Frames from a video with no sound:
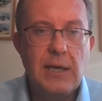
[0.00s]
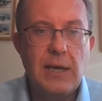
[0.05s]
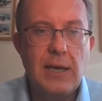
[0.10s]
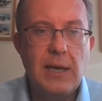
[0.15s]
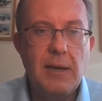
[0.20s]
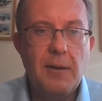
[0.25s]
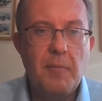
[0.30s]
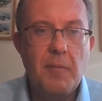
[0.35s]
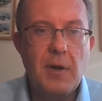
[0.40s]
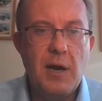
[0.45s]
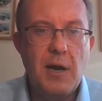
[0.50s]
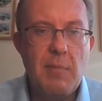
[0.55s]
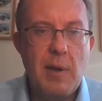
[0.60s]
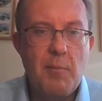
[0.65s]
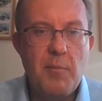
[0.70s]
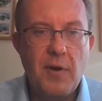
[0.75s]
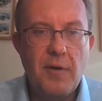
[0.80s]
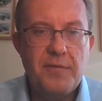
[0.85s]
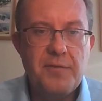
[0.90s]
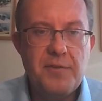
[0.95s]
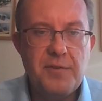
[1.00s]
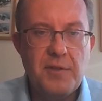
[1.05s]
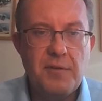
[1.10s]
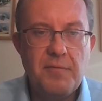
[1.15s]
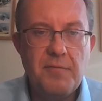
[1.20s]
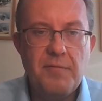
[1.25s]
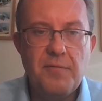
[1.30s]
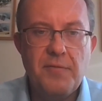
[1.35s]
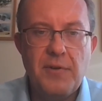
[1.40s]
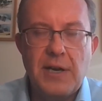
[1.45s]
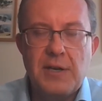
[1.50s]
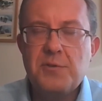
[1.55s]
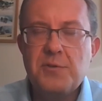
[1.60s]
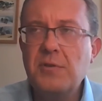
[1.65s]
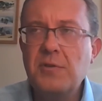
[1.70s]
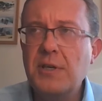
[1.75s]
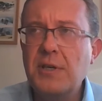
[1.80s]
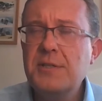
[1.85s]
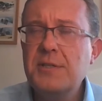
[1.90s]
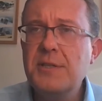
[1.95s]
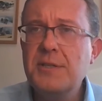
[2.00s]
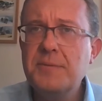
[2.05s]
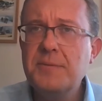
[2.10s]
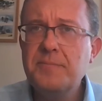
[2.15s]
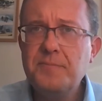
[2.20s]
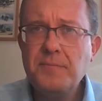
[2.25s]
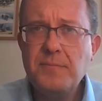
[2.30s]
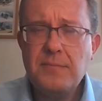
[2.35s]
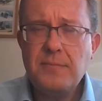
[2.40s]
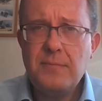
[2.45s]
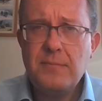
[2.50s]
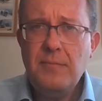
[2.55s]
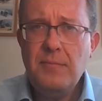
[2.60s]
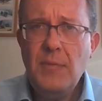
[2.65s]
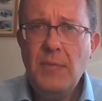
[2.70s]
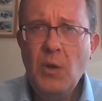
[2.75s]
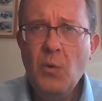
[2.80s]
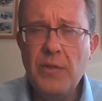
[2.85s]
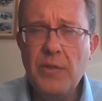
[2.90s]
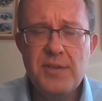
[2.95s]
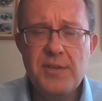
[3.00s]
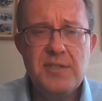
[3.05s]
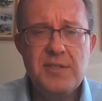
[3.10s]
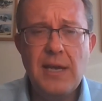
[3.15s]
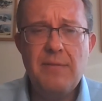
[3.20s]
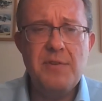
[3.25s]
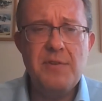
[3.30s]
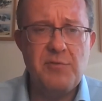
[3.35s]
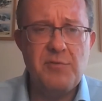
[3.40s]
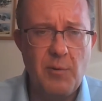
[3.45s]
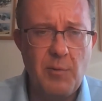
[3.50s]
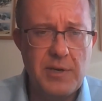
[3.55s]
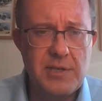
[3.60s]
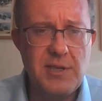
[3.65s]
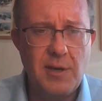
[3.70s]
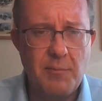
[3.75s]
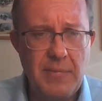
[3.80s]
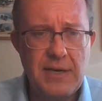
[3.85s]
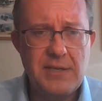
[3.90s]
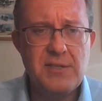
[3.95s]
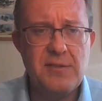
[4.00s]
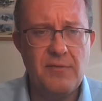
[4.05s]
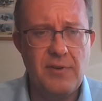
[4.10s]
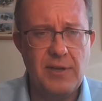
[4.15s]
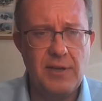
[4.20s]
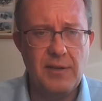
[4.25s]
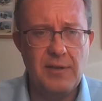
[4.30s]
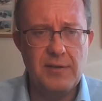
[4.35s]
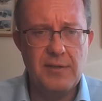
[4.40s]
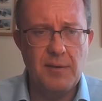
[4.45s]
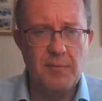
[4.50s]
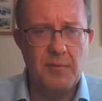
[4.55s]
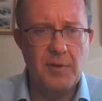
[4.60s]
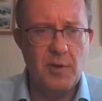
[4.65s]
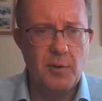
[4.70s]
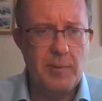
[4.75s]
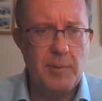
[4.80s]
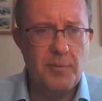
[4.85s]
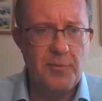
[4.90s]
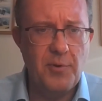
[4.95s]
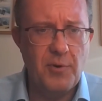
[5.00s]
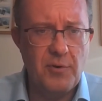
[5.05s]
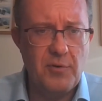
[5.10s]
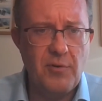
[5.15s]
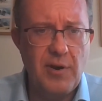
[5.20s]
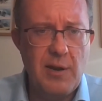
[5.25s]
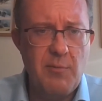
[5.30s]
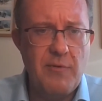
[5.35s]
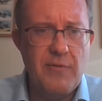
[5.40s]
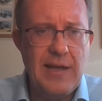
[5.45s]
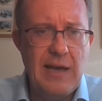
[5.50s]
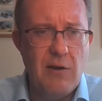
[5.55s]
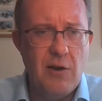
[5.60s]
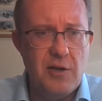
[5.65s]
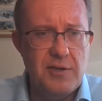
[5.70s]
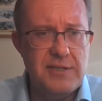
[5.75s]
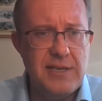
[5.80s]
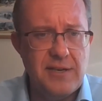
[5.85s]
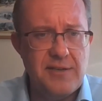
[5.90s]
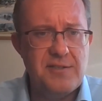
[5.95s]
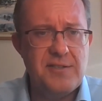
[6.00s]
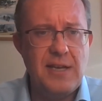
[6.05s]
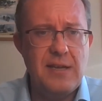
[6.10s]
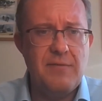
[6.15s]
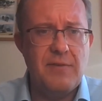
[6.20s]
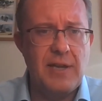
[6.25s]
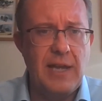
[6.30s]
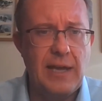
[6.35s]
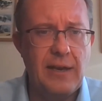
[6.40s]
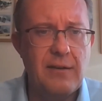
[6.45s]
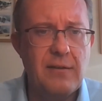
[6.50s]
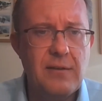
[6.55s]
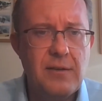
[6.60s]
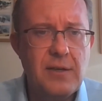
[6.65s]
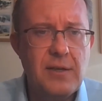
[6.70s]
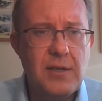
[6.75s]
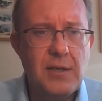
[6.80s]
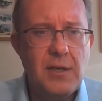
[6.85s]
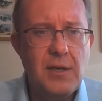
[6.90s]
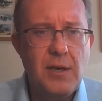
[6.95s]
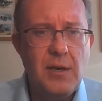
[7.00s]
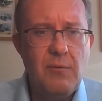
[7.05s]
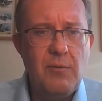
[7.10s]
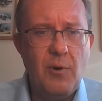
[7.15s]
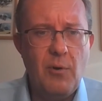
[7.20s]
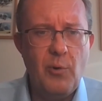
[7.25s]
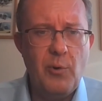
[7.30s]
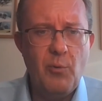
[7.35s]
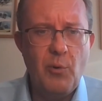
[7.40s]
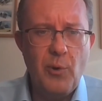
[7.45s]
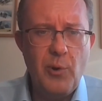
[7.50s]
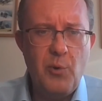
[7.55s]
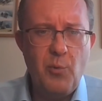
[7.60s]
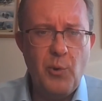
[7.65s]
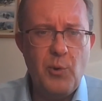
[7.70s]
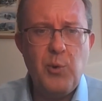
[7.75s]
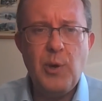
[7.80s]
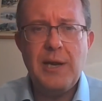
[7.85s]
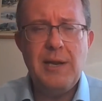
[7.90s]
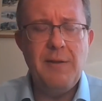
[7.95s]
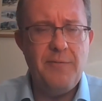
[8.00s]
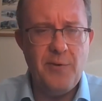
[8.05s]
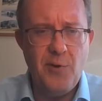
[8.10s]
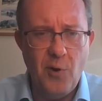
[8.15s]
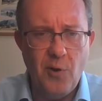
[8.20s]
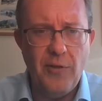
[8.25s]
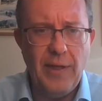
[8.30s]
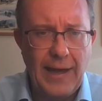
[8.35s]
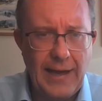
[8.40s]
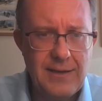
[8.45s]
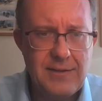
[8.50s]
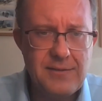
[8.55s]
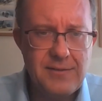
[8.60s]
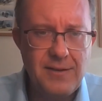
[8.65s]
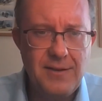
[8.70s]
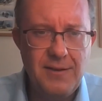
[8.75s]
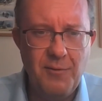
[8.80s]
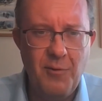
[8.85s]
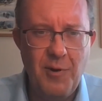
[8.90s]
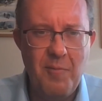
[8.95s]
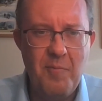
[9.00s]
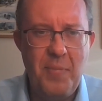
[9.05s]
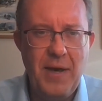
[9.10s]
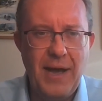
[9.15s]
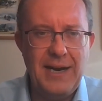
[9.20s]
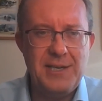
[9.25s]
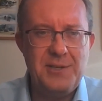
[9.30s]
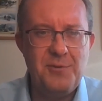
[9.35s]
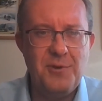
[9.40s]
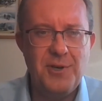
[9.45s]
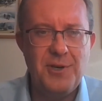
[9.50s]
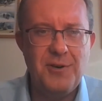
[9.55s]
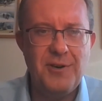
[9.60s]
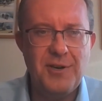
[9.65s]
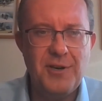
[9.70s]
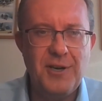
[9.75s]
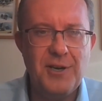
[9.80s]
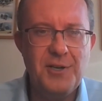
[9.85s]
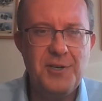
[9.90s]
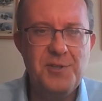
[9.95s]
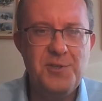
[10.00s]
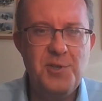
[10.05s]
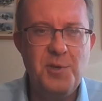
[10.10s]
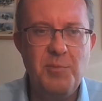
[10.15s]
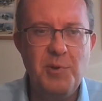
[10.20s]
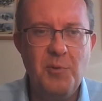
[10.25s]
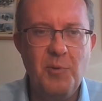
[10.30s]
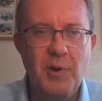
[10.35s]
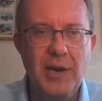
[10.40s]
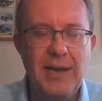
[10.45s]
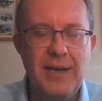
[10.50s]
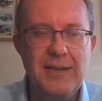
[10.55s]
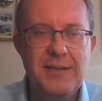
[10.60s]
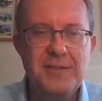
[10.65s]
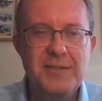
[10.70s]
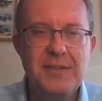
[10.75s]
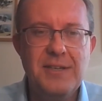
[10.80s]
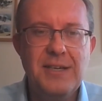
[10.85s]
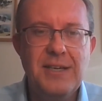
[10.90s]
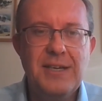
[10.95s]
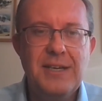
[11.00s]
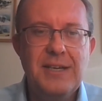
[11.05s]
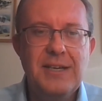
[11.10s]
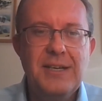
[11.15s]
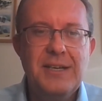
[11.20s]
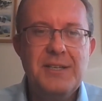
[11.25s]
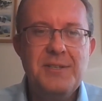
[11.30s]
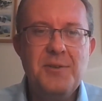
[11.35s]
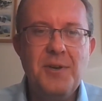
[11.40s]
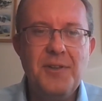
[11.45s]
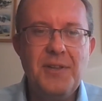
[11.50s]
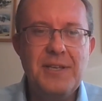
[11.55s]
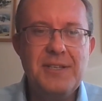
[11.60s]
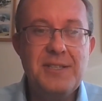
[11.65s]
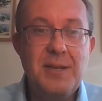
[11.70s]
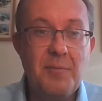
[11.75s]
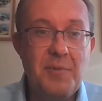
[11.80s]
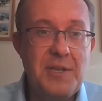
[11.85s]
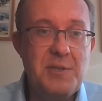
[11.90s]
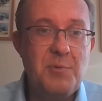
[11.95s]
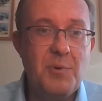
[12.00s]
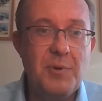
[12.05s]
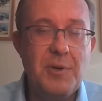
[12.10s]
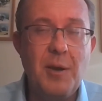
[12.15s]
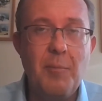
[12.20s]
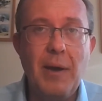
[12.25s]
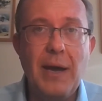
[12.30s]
I remember after the financial crisis, when the savings rate went up massively, and a lot of people thought, great, we've now learned how to save again. But we quickly forgot that, went back to our consuming ways. So I think some things will